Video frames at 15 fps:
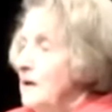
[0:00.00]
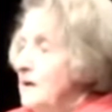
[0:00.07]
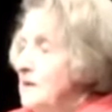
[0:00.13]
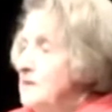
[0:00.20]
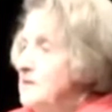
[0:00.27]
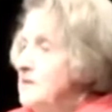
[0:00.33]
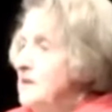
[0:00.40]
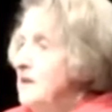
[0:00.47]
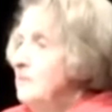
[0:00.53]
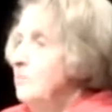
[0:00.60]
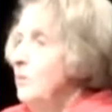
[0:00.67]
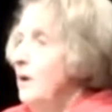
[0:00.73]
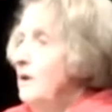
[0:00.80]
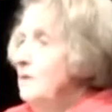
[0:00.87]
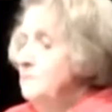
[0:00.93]
He said,
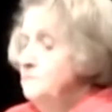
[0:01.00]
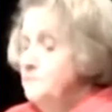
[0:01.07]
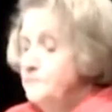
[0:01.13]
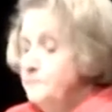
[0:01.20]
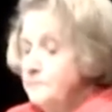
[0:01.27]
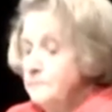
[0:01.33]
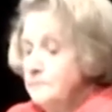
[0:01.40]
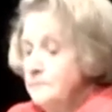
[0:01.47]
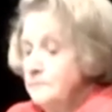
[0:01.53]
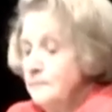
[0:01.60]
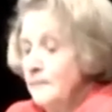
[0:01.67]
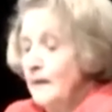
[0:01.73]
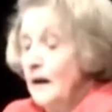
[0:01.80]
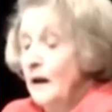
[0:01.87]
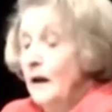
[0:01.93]
well,
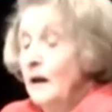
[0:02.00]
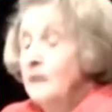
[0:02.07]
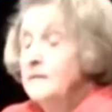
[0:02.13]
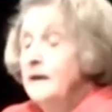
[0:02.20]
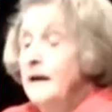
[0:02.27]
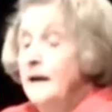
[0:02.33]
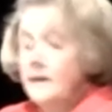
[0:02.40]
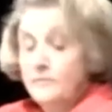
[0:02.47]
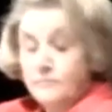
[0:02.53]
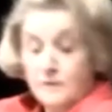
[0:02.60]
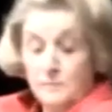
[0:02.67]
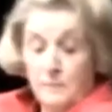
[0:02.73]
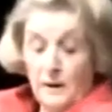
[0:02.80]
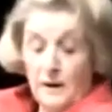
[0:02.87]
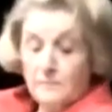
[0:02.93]
the health
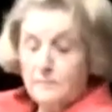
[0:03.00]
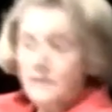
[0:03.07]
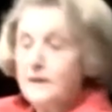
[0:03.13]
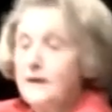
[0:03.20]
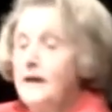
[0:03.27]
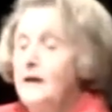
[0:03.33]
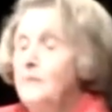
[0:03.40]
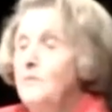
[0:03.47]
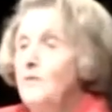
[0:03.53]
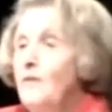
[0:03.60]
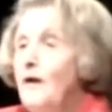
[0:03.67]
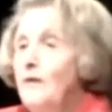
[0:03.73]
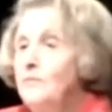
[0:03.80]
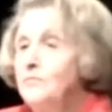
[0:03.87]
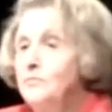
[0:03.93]
department came
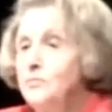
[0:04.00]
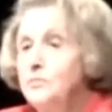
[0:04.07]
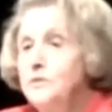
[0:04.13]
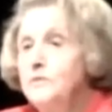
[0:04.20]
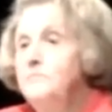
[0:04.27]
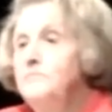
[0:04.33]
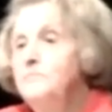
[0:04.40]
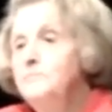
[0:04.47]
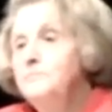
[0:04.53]
around to the